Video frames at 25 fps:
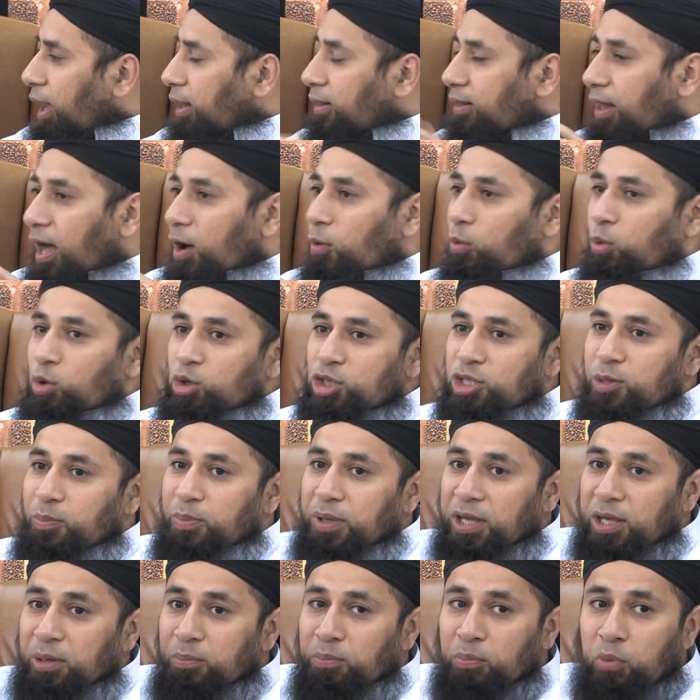and that water
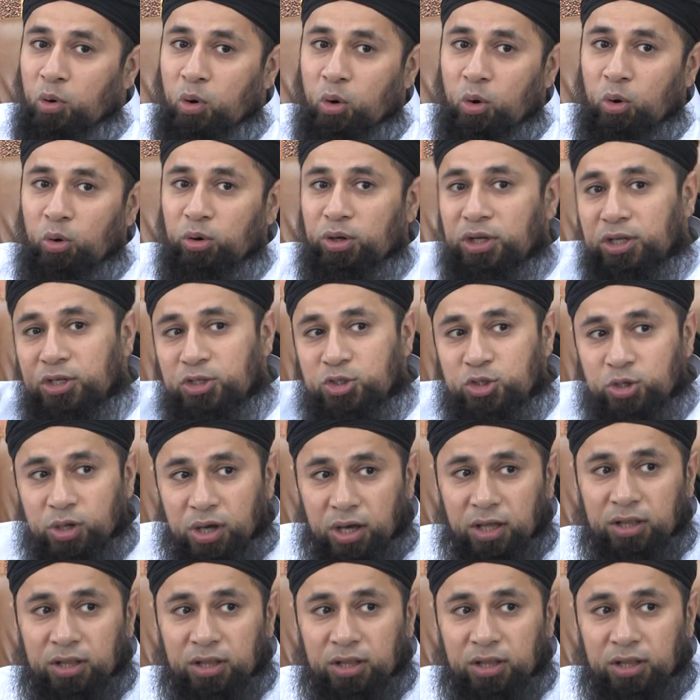being poured into